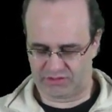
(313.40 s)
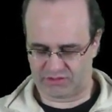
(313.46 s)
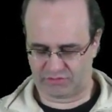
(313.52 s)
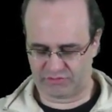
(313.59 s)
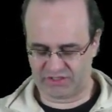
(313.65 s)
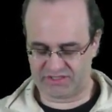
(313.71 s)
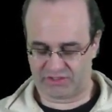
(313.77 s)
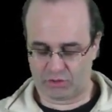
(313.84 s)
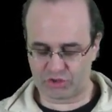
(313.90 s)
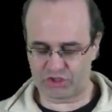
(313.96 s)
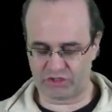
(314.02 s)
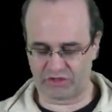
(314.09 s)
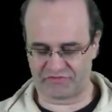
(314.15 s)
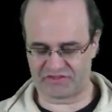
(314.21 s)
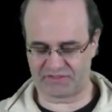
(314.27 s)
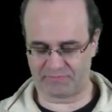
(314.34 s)
this notion
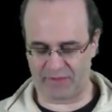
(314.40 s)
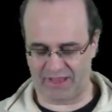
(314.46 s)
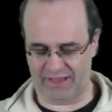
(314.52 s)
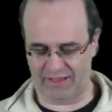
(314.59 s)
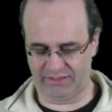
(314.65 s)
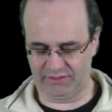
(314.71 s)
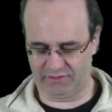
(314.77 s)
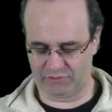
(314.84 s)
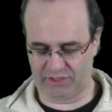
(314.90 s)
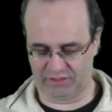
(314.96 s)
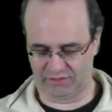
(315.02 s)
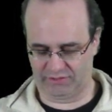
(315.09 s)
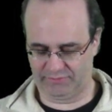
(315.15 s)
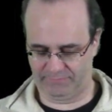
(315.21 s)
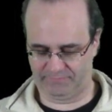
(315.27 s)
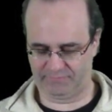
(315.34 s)
of span, well,
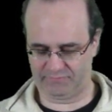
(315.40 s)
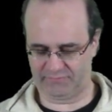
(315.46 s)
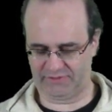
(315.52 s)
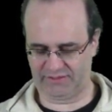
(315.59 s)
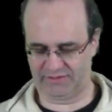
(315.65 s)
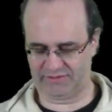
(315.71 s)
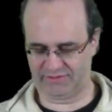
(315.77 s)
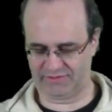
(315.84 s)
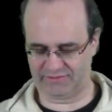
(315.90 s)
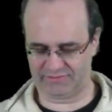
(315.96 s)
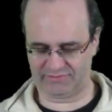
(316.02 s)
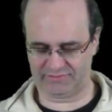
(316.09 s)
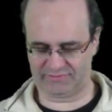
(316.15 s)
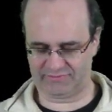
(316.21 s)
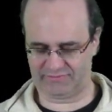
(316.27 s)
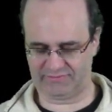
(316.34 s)

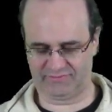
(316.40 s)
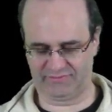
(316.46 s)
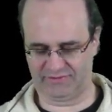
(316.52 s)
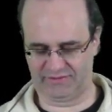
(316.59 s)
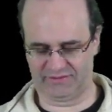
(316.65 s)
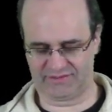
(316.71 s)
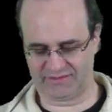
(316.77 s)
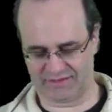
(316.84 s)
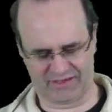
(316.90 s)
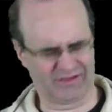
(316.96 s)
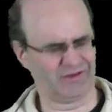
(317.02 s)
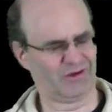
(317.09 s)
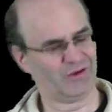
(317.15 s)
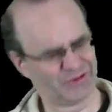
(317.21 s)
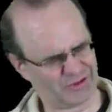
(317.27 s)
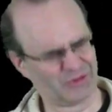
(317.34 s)
is
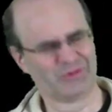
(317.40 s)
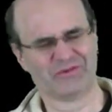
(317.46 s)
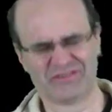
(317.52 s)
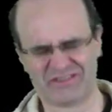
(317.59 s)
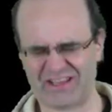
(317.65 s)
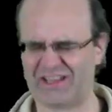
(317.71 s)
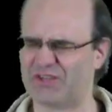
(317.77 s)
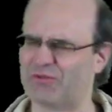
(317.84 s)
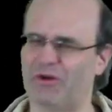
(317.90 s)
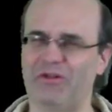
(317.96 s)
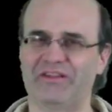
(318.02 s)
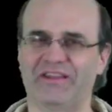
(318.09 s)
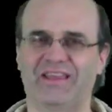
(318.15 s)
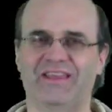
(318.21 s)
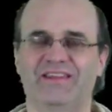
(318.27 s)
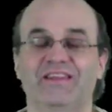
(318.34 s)
also central
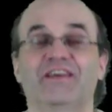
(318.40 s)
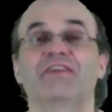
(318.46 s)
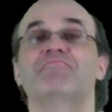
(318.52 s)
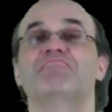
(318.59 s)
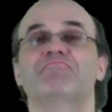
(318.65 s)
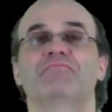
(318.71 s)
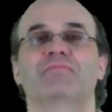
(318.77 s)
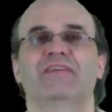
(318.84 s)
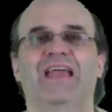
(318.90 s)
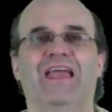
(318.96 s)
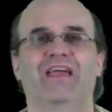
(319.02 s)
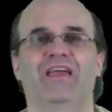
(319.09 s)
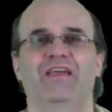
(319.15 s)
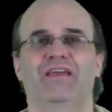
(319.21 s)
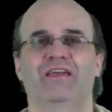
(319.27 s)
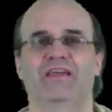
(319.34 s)
in
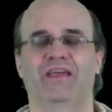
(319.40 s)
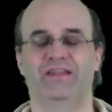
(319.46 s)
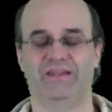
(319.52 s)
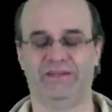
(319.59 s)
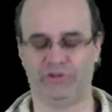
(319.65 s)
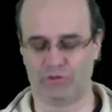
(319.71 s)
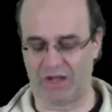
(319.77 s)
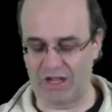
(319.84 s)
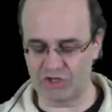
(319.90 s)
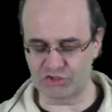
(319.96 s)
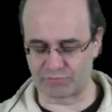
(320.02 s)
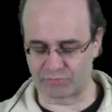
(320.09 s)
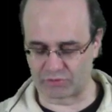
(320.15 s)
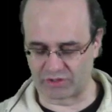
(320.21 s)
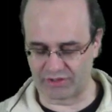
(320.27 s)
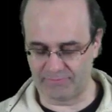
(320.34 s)
linear
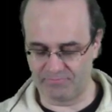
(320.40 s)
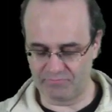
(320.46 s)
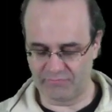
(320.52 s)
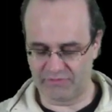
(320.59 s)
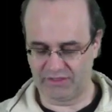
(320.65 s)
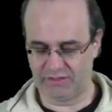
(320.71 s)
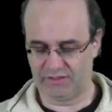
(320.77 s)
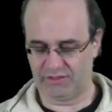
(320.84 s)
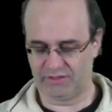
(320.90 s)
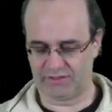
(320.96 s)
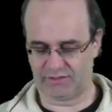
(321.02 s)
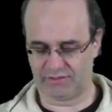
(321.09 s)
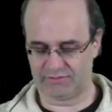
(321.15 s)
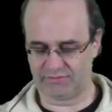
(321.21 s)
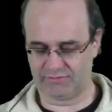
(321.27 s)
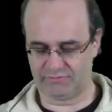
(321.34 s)
algebra.
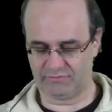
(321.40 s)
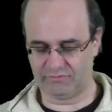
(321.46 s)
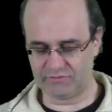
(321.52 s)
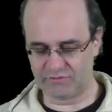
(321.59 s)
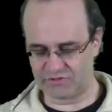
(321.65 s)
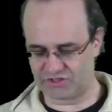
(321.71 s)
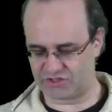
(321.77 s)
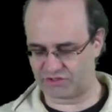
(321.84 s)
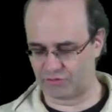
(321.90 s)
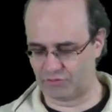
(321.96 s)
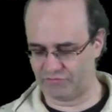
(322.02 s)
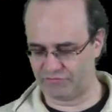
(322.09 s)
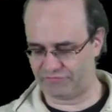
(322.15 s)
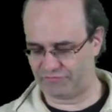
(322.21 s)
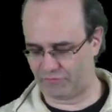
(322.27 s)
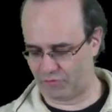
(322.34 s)
So
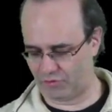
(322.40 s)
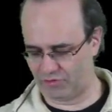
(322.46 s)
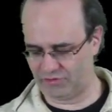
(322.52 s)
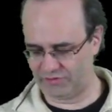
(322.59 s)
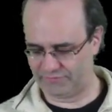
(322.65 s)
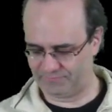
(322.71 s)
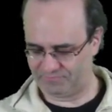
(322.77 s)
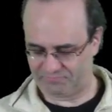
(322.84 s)
for